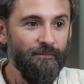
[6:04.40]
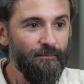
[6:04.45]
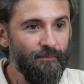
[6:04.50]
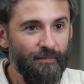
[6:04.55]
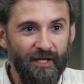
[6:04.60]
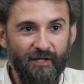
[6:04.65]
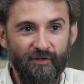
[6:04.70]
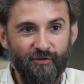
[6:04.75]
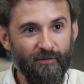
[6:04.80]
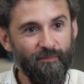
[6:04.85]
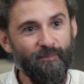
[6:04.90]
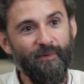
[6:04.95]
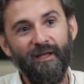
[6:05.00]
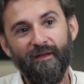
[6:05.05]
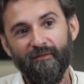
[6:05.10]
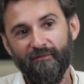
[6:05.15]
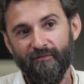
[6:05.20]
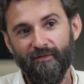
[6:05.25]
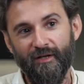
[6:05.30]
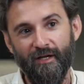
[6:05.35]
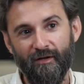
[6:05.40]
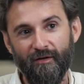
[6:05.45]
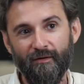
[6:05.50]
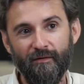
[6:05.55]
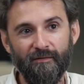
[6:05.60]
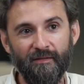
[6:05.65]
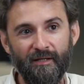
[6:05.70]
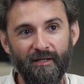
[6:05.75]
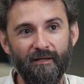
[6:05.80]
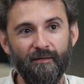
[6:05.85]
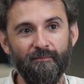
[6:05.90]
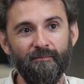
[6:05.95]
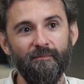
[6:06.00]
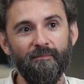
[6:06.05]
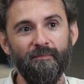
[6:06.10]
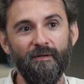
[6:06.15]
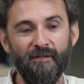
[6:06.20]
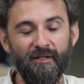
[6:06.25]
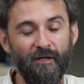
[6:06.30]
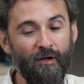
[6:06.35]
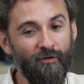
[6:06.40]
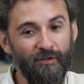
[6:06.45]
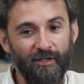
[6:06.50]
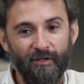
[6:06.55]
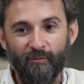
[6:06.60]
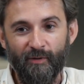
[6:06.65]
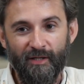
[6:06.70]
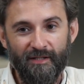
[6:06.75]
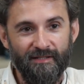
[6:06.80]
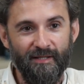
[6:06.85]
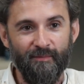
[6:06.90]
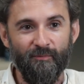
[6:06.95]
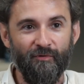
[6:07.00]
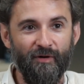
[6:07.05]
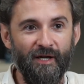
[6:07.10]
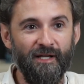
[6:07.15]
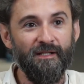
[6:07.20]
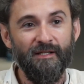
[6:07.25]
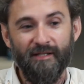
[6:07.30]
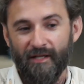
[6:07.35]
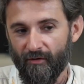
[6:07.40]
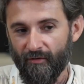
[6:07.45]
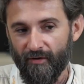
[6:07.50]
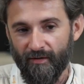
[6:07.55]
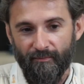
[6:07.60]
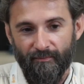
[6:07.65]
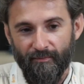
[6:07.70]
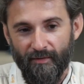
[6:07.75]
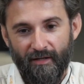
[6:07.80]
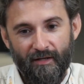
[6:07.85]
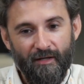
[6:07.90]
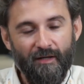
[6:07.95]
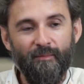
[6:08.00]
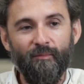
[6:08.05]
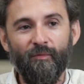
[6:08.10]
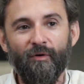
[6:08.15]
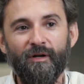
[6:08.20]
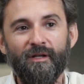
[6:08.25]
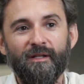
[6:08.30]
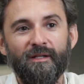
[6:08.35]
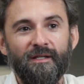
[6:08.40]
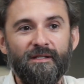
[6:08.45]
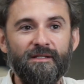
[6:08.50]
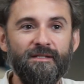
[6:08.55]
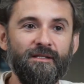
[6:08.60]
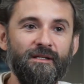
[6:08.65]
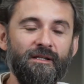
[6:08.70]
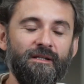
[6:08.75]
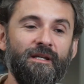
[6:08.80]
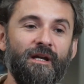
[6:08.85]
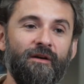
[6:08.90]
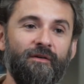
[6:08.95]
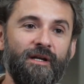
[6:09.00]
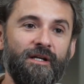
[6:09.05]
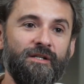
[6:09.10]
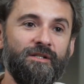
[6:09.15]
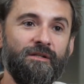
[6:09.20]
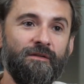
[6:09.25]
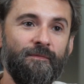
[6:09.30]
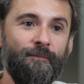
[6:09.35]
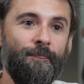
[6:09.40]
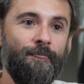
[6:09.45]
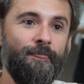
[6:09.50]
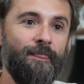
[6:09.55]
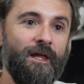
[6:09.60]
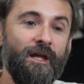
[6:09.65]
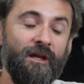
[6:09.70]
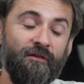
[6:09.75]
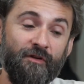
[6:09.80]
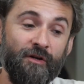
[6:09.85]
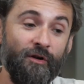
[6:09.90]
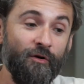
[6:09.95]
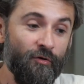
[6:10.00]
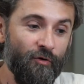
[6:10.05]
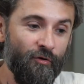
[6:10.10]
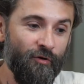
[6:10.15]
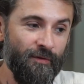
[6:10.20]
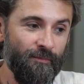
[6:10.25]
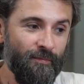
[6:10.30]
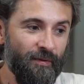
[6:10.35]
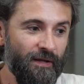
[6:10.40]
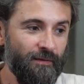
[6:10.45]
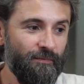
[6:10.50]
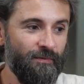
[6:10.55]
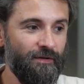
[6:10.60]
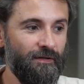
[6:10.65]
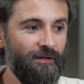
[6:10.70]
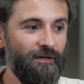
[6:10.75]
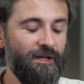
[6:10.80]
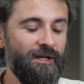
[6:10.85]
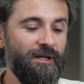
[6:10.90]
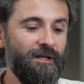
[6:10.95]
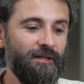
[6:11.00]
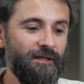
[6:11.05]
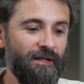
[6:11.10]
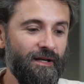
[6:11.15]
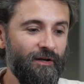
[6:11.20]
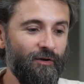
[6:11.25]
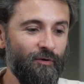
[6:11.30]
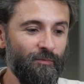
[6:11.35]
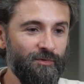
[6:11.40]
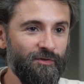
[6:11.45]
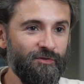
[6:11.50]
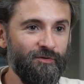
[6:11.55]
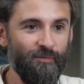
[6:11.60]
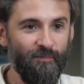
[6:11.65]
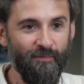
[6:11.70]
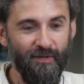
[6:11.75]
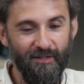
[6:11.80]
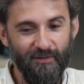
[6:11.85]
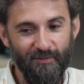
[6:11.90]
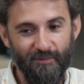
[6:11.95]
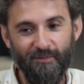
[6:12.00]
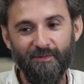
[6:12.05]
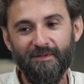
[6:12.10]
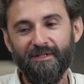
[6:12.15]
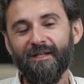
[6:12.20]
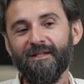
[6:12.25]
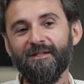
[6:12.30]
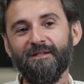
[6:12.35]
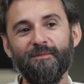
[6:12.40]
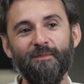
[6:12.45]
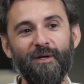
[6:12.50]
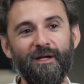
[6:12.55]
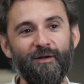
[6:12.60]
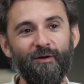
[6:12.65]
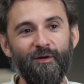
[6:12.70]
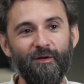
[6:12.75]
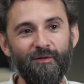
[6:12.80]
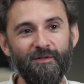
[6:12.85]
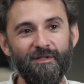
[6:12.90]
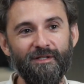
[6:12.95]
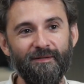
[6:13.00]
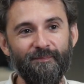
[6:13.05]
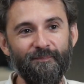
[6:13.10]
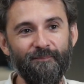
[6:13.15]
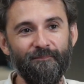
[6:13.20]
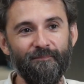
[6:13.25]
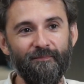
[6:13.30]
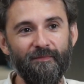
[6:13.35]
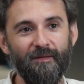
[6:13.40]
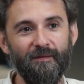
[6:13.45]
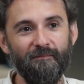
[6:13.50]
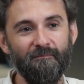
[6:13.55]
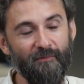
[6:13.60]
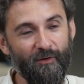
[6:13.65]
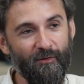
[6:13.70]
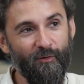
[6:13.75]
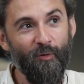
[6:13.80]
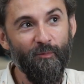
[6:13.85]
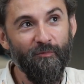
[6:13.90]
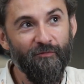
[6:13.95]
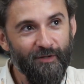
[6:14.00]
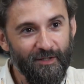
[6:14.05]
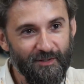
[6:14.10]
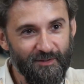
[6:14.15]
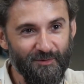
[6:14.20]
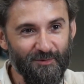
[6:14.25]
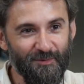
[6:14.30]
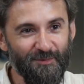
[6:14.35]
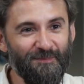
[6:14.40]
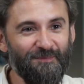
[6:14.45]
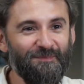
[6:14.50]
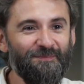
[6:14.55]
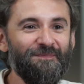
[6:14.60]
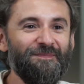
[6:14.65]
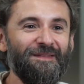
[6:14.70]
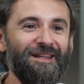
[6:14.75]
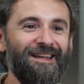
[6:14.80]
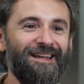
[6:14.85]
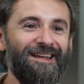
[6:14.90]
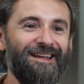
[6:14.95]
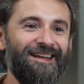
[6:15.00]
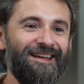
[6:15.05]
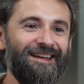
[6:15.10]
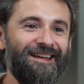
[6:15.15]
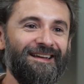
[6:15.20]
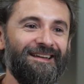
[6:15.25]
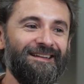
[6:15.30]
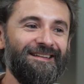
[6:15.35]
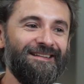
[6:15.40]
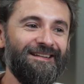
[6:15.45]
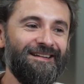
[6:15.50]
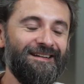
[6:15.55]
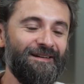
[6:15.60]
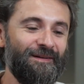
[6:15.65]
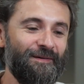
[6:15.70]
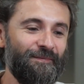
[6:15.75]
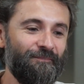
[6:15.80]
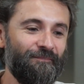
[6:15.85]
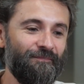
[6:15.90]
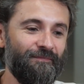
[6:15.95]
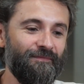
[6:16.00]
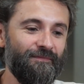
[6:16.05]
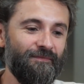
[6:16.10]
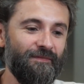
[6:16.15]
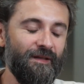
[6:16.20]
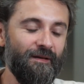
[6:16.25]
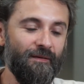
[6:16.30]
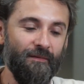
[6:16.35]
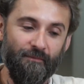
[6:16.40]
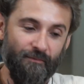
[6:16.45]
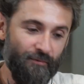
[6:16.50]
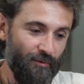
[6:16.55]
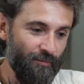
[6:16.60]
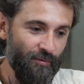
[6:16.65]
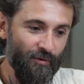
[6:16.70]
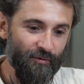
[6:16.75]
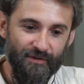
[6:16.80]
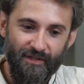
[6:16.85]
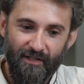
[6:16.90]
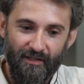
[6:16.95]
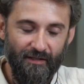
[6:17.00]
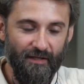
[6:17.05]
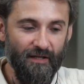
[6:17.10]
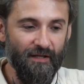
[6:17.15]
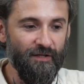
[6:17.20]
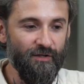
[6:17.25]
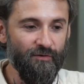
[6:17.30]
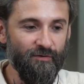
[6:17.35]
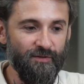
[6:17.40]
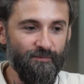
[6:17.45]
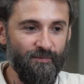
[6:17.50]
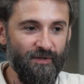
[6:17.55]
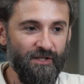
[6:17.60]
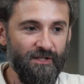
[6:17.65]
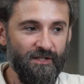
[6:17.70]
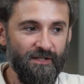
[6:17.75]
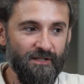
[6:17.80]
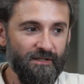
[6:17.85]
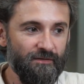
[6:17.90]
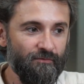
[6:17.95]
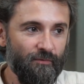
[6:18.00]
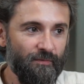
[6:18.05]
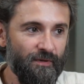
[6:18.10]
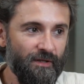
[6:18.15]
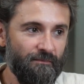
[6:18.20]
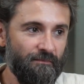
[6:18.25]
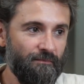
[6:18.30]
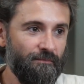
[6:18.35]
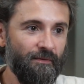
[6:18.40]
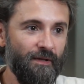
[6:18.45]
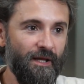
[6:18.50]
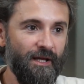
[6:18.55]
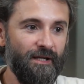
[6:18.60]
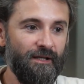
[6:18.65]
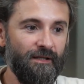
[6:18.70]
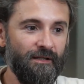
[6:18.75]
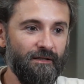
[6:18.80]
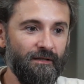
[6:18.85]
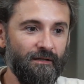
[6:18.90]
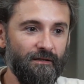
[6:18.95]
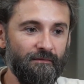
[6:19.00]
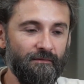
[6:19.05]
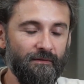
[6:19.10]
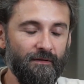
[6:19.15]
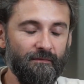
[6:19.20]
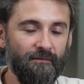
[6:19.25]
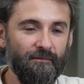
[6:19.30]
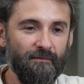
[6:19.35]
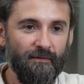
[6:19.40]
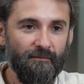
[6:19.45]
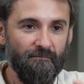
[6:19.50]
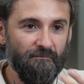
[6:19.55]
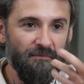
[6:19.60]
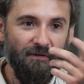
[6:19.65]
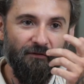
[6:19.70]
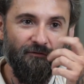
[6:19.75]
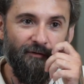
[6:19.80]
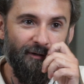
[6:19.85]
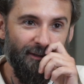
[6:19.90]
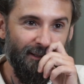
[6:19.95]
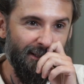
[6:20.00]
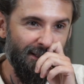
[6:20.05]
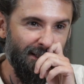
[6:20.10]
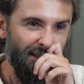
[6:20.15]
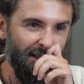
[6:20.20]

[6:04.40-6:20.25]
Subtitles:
major path now. That all the grants I'm writing now are more in this direction. I have an ongoing paper I hope to submit to Studies in Mycology, hopefully soon, and proposing a new species will be likely the first